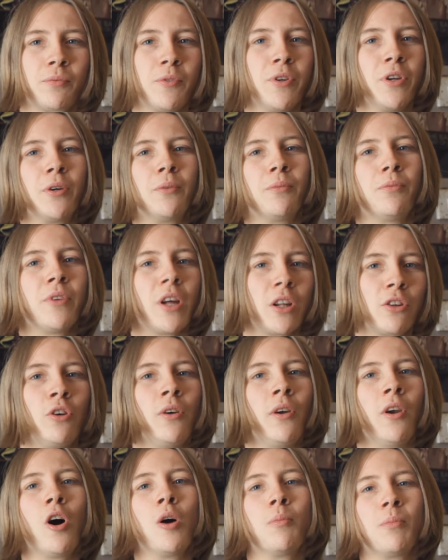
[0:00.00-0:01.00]
you know, not
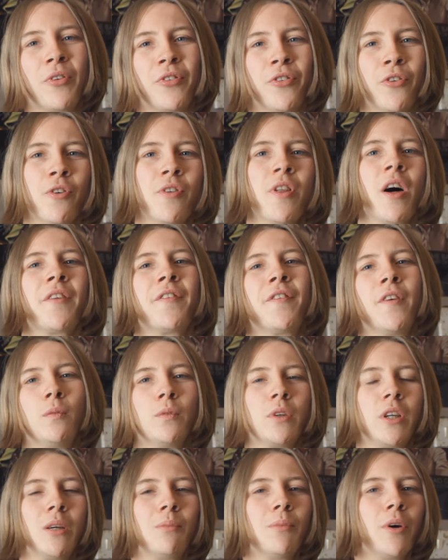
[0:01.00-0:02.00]
too long before that
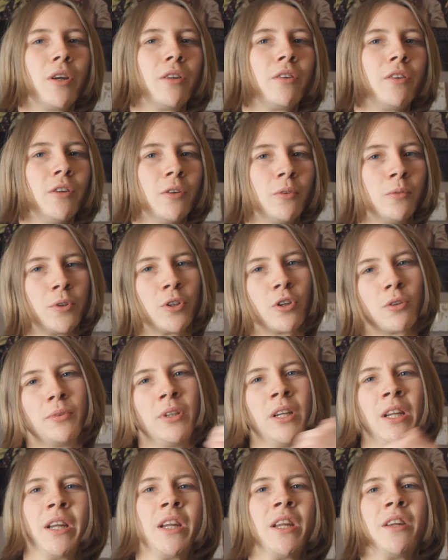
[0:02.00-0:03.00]
film came out, you know, we're
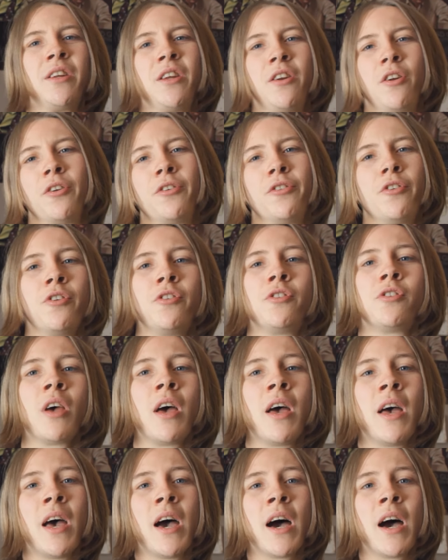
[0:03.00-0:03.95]
talking late 1800s,